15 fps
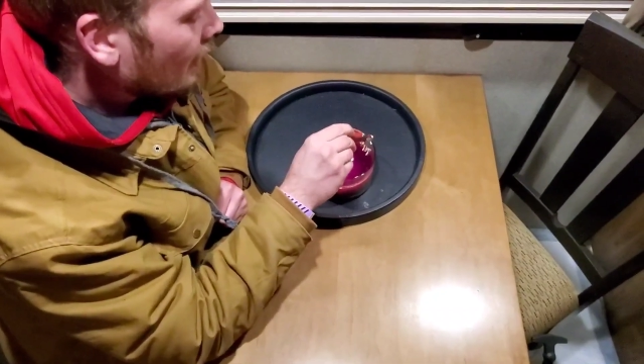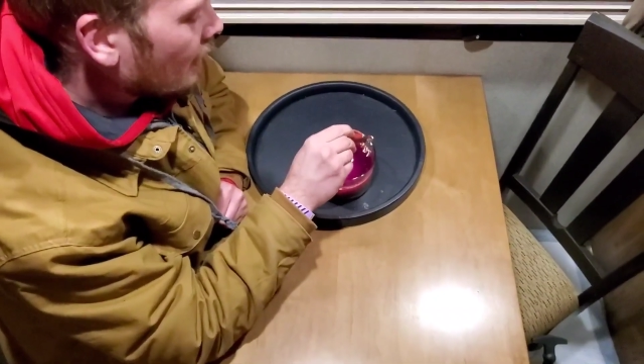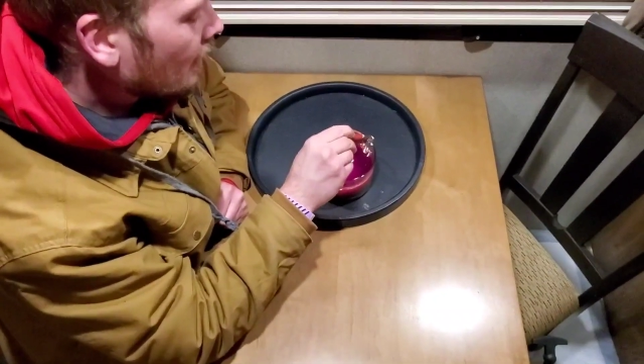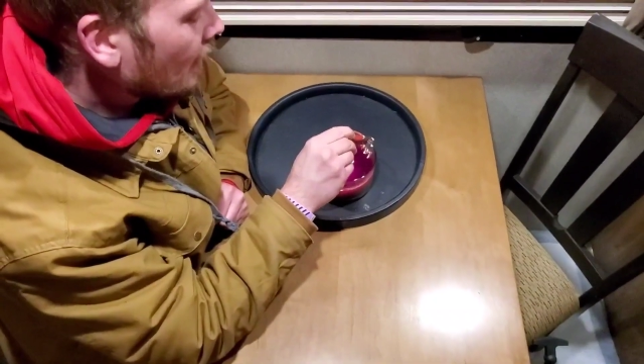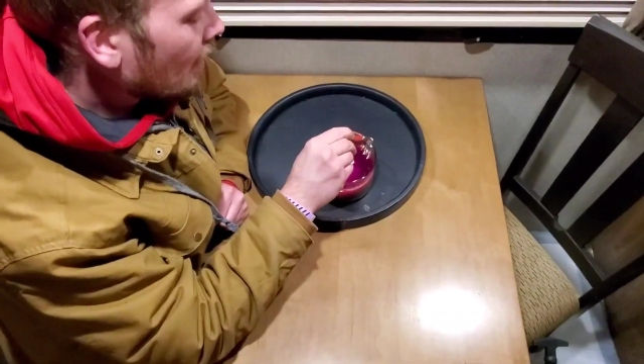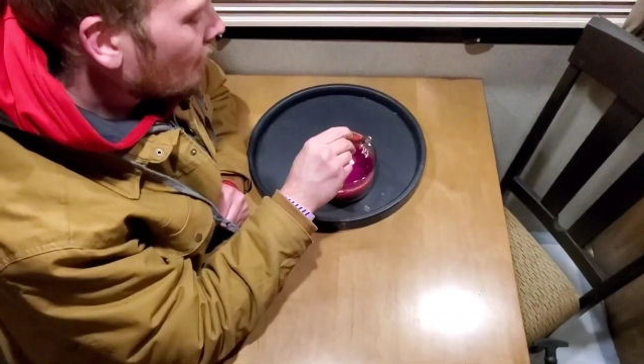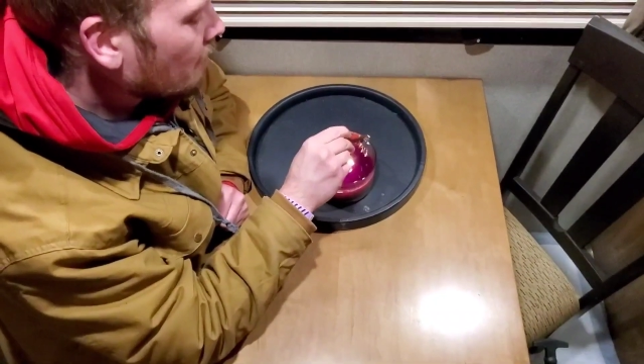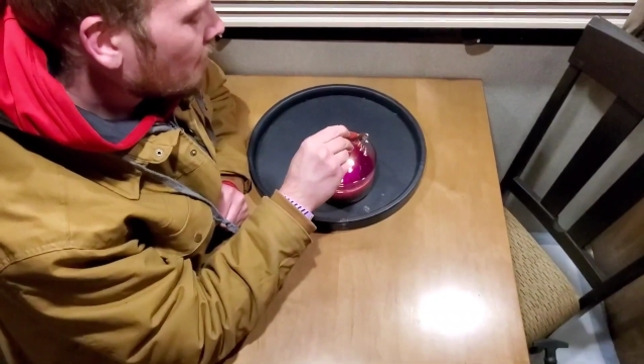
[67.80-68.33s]

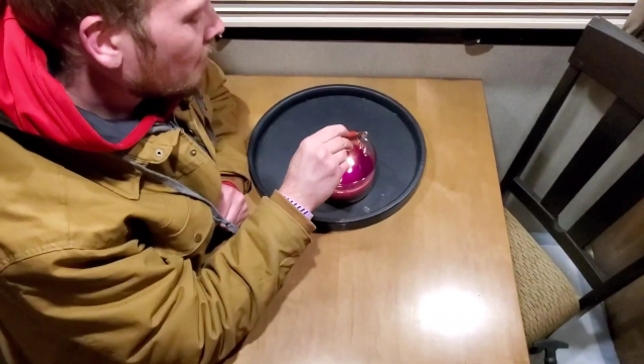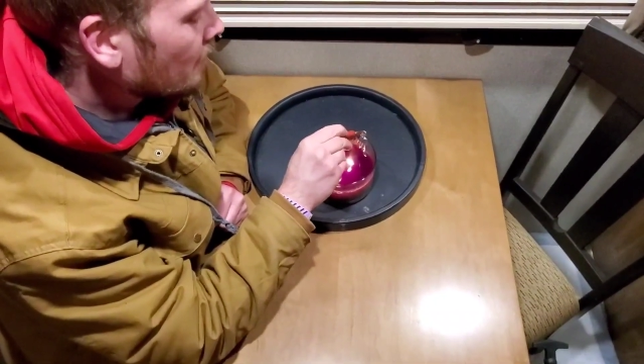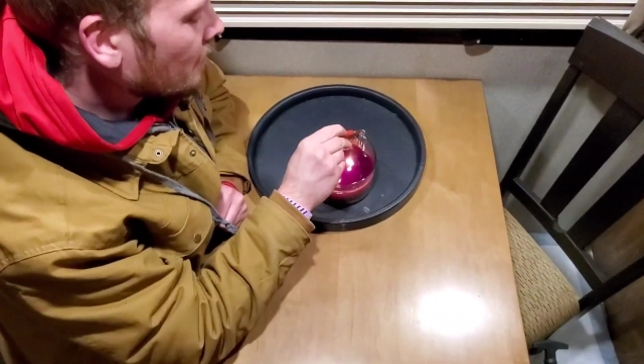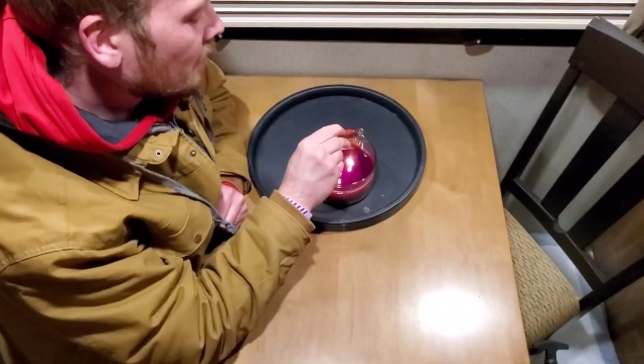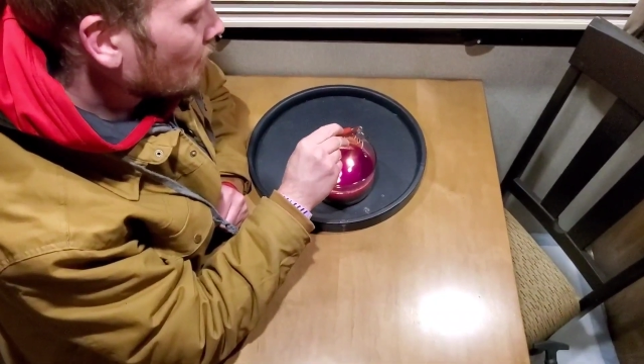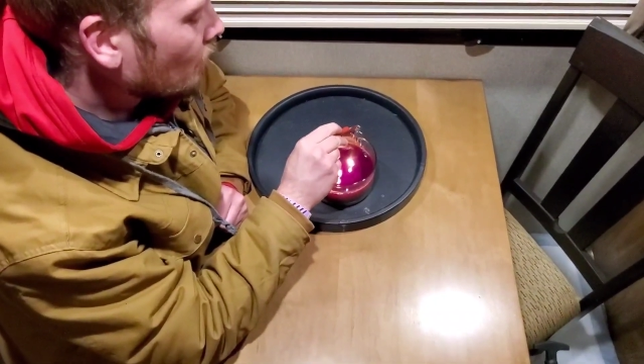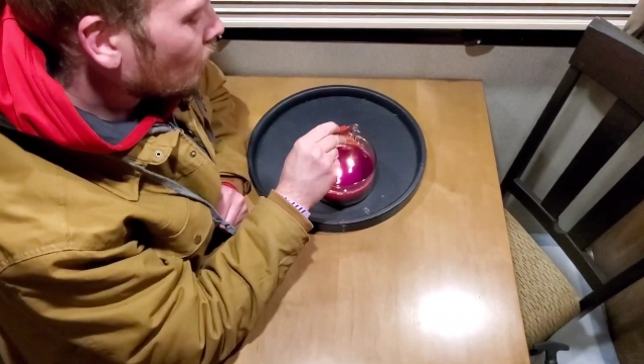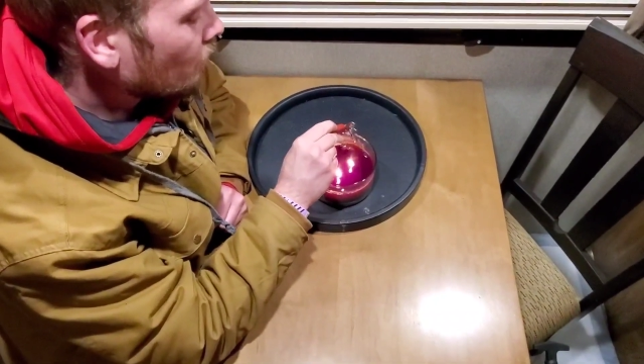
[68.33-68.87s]
And now I'm
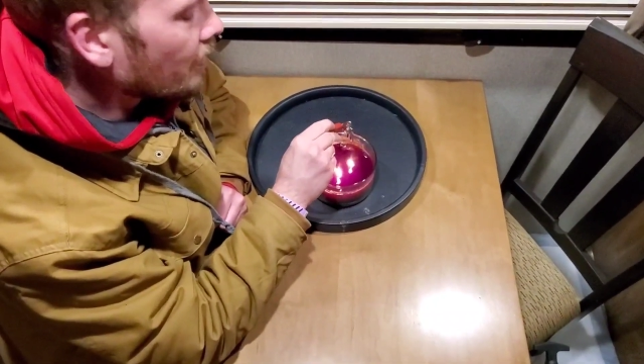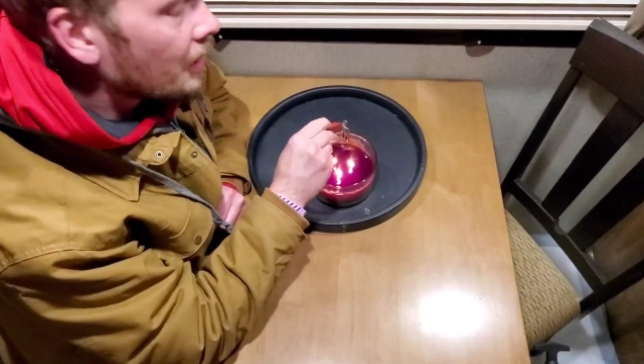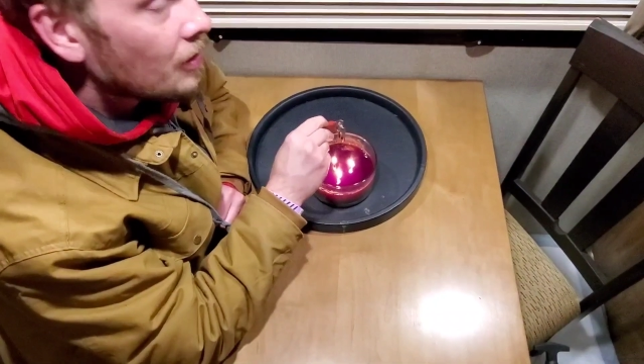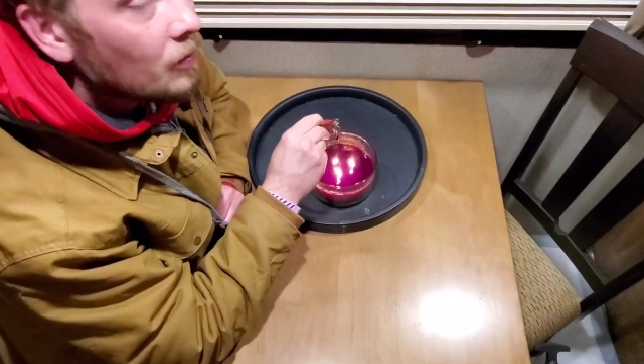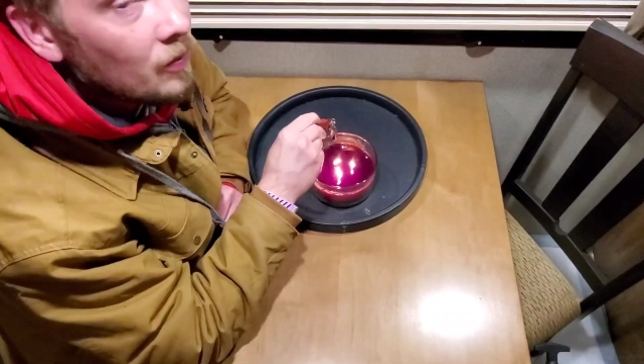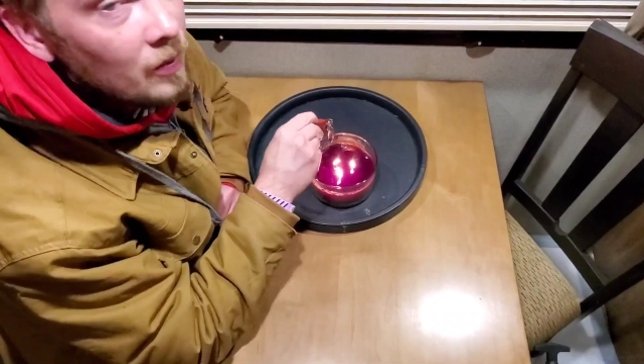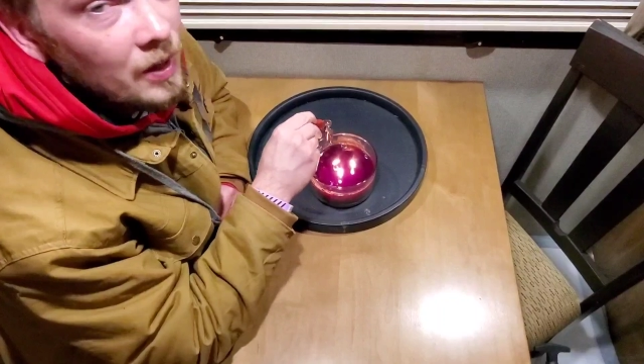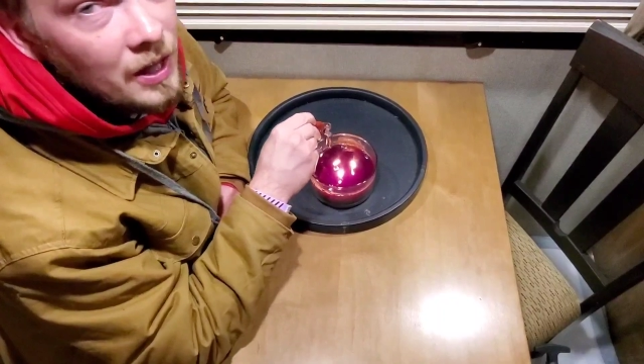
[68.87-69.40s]
going to go
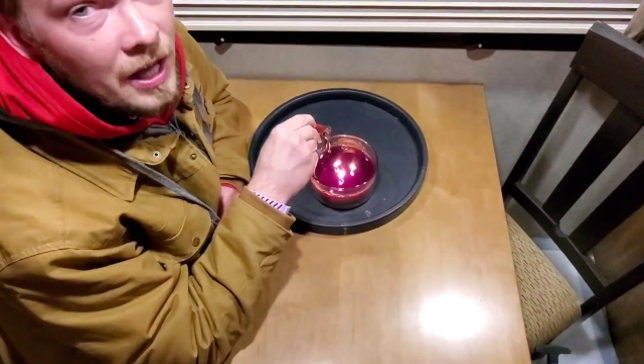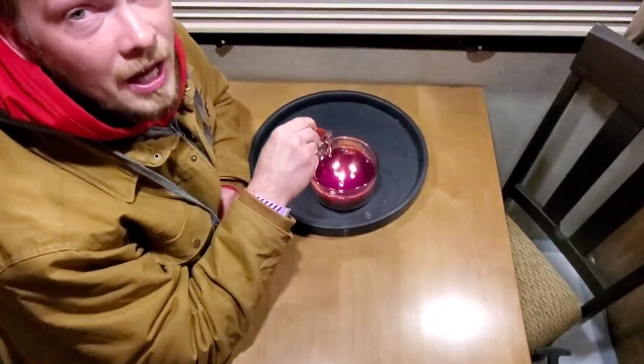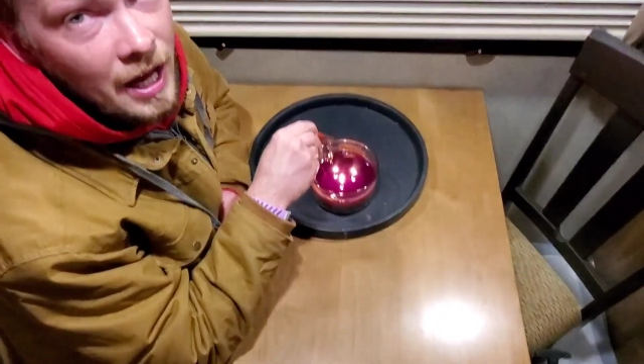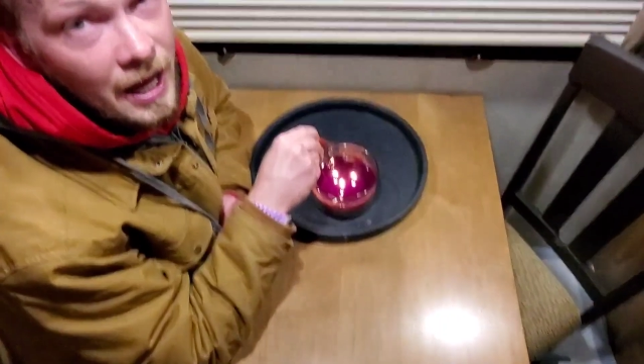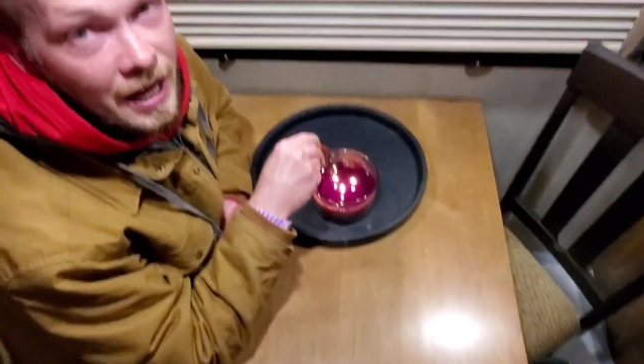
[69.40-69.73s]
around with